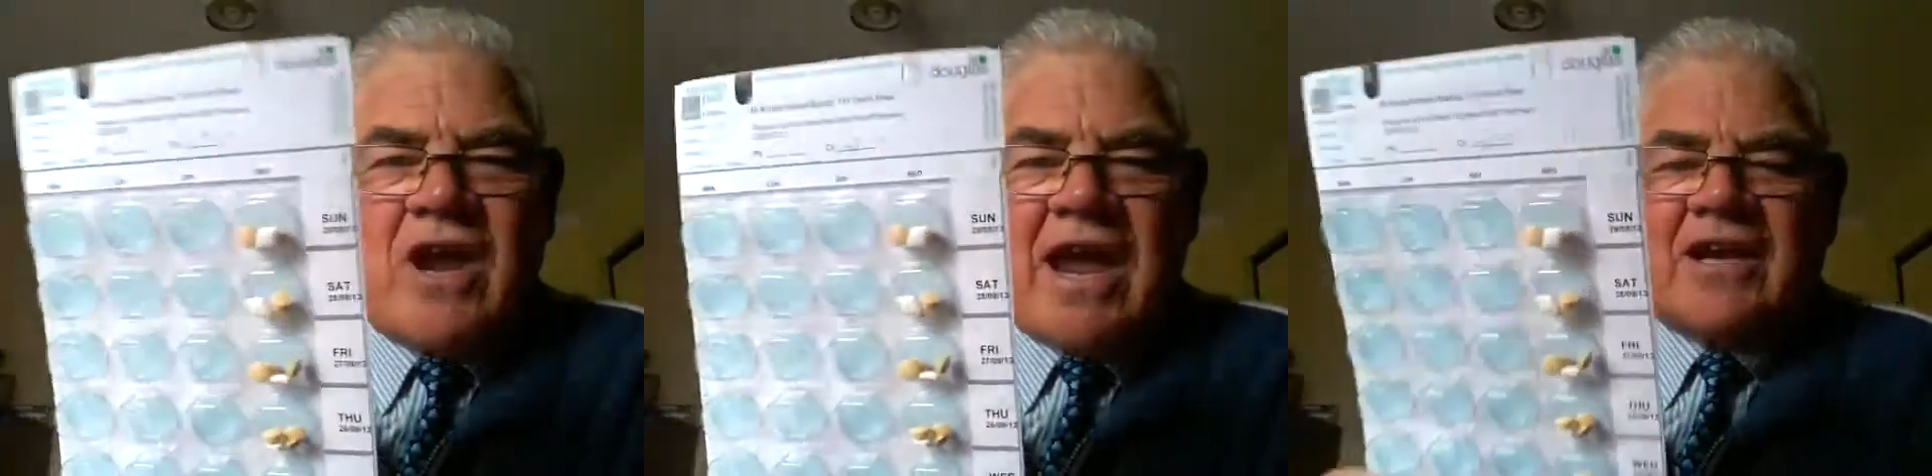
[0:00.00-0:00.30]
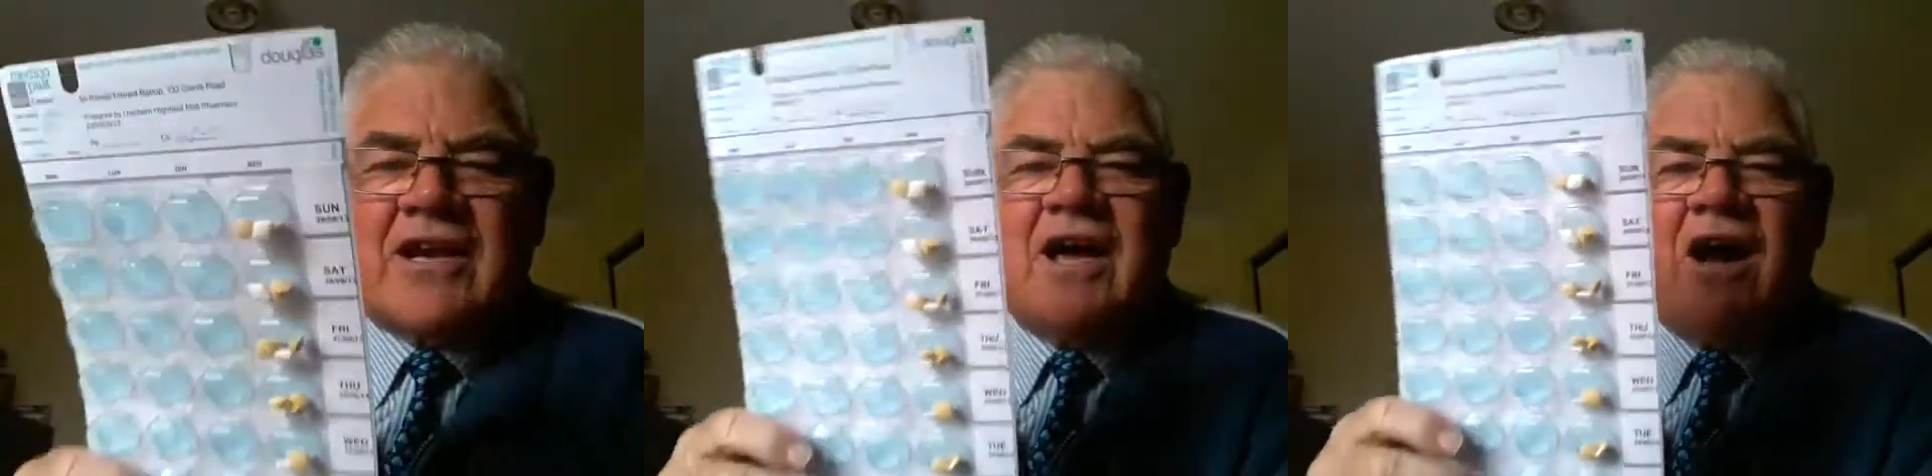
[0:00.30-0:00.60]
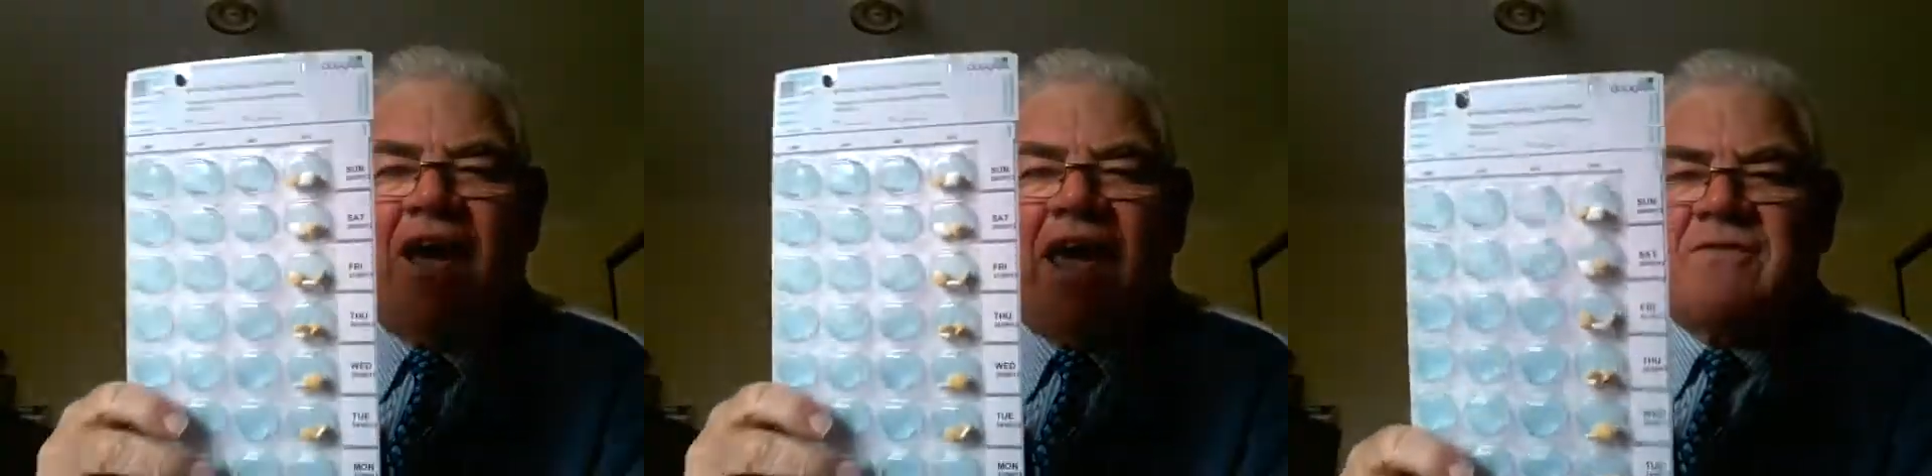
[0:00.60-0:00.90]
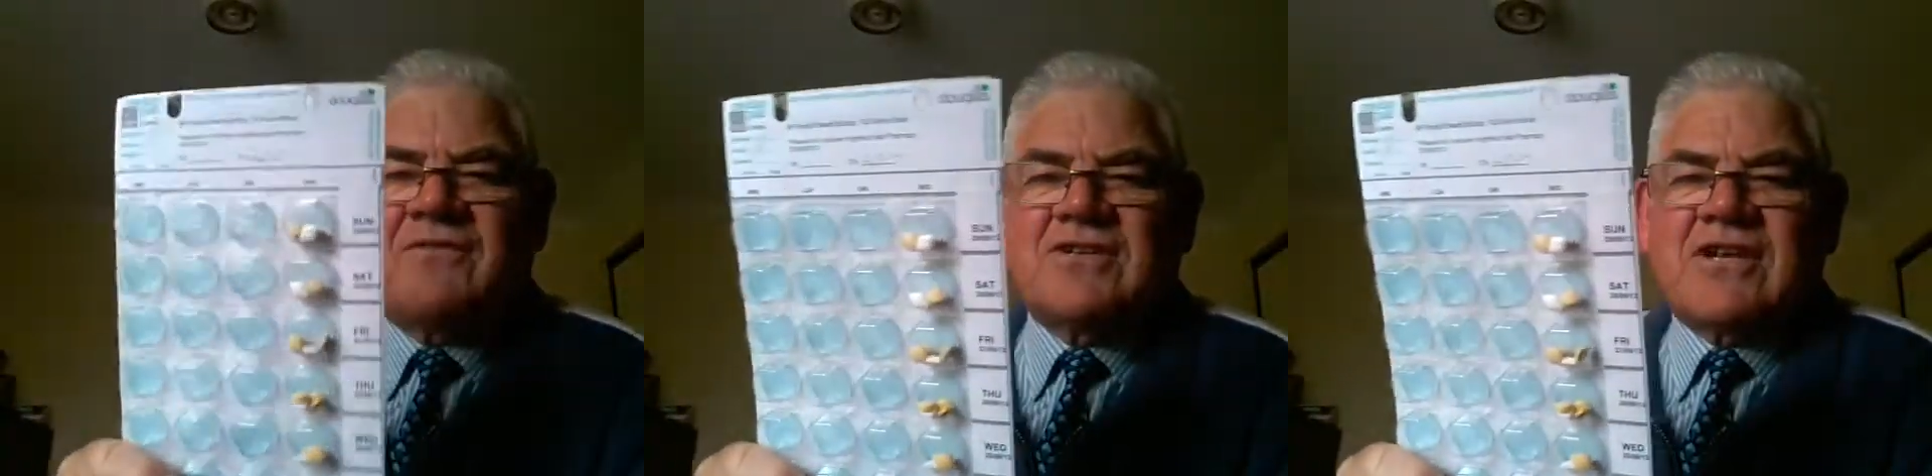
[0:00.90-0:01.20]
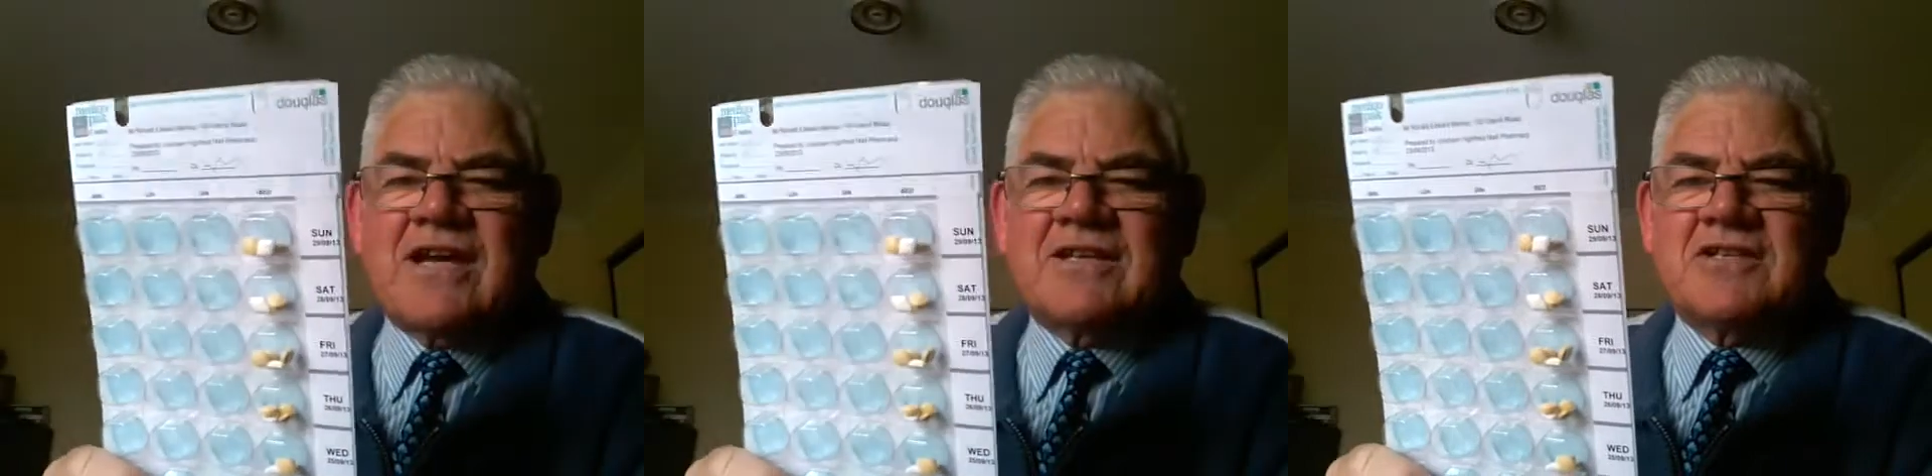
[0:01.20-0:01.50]
track. I have to
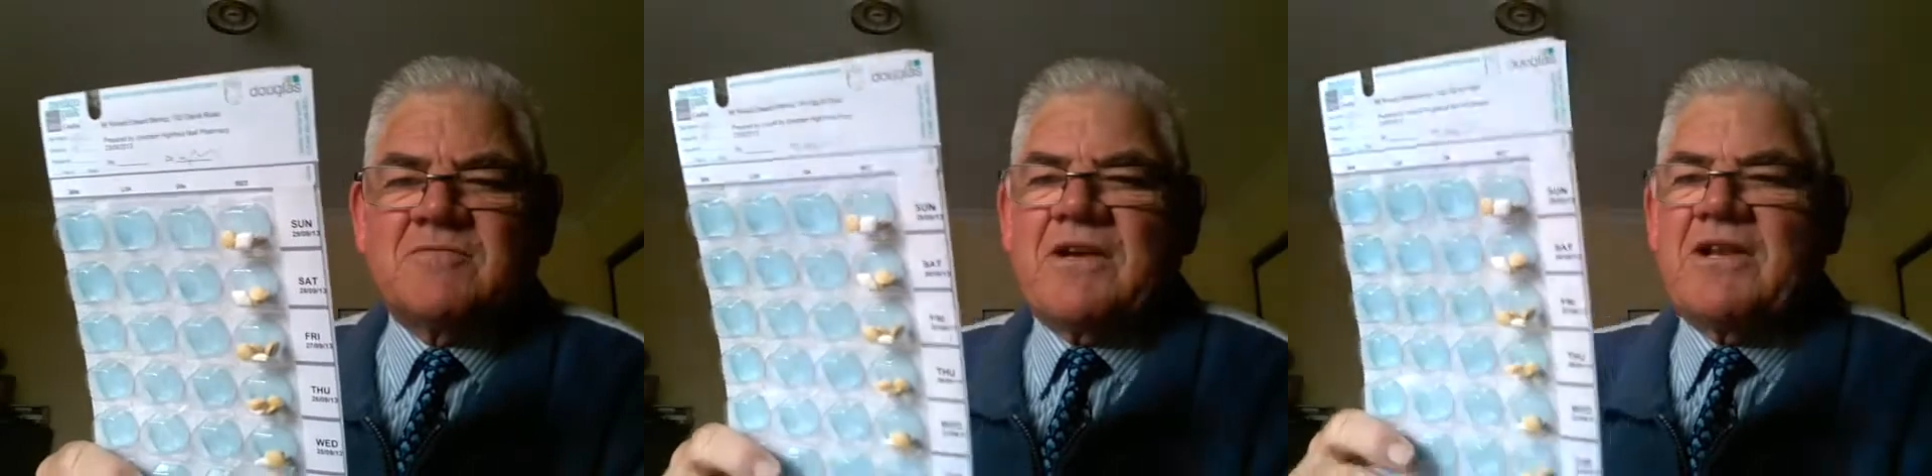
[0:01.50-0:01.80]
take this